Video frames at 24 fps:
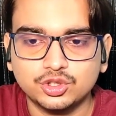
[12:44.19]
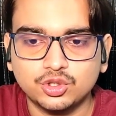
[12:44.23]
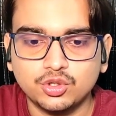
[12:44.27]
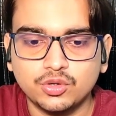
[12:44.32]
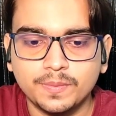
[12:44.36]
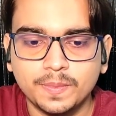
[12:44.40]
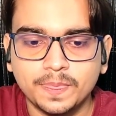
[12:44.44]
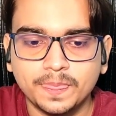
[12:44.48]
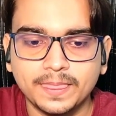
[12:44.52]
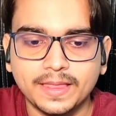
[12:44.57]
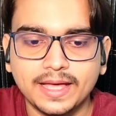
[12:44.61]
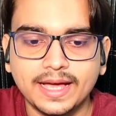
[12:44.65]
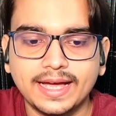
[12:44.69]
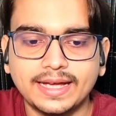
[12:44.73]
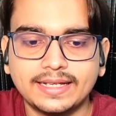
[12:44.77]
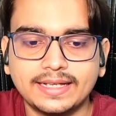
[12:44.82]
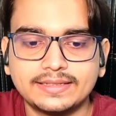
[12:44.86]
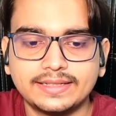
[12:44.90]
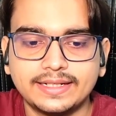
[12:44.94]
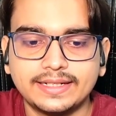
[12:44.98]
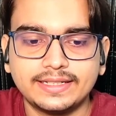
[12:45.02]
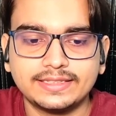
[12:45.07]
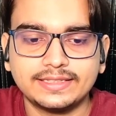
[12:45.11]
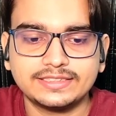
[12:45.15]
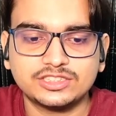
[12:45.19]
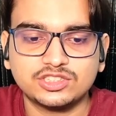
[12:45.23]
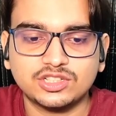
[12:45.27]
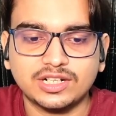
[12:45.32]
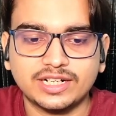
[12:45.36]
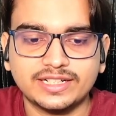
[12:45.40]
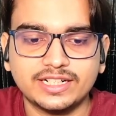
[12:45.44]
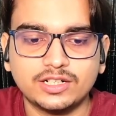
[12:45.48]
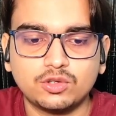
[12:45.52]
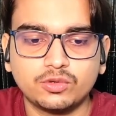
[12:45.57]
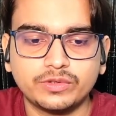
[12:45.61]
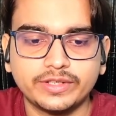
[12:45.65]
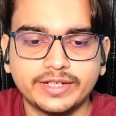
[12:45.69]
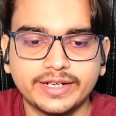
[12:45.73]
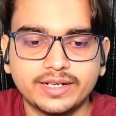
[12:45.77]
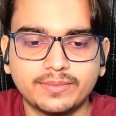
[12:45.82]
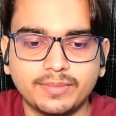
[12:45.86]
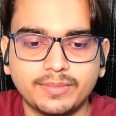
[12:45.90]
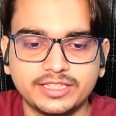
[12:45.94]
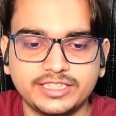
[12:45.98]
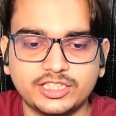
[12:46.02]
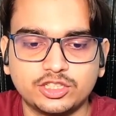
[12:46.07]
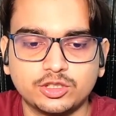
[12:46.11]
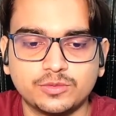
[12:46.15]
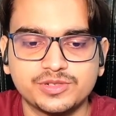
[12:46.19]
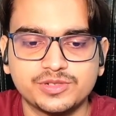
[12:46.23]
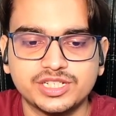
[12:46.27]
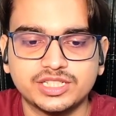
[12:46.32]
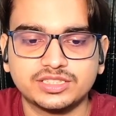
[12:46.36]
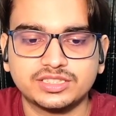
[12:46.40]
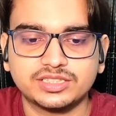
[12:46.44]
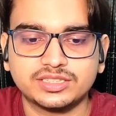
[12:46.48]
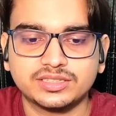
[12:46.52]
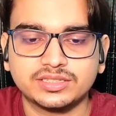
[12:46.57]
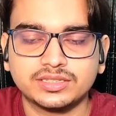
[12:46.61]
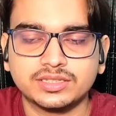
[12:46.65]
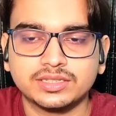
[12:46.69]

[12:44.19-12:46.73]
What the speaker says: So then I started looking at budget options.